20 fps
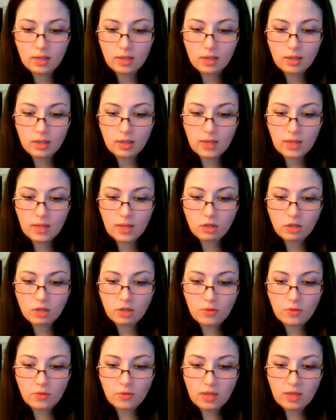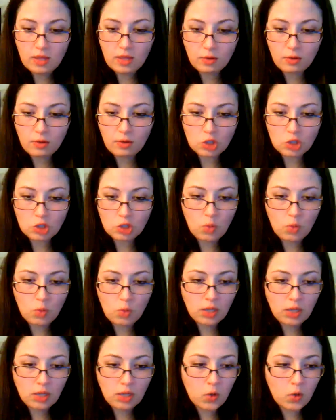that you think that just one
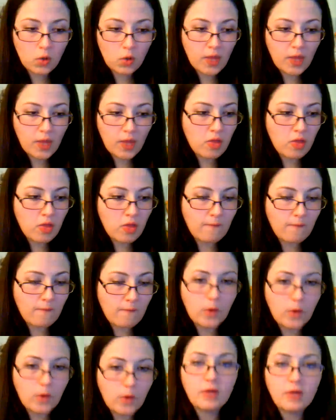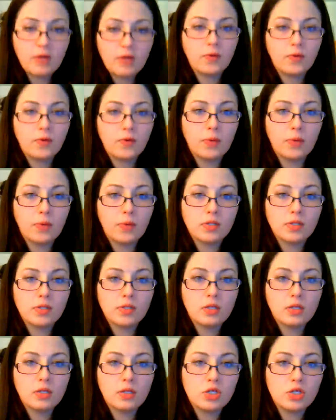little thing like voting for a person
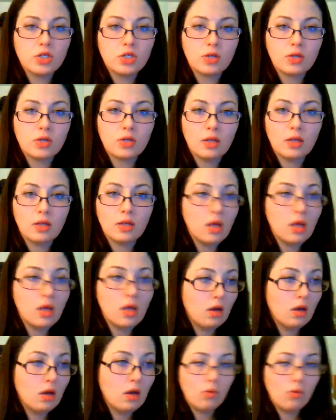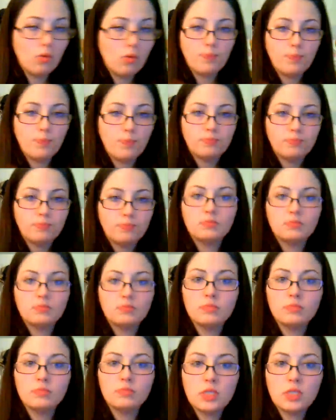is just going to, whoop,
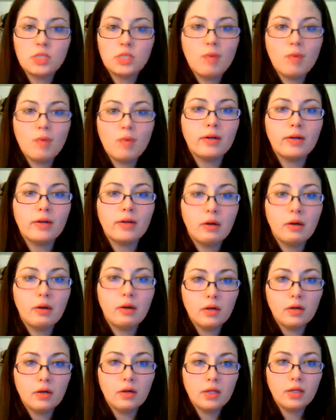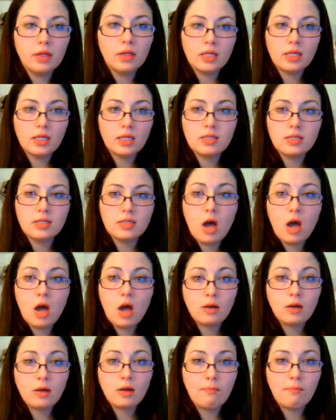it's all better now. It's not
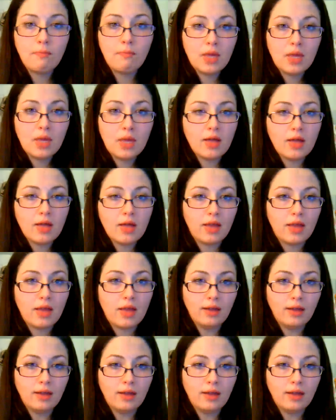going to be like that.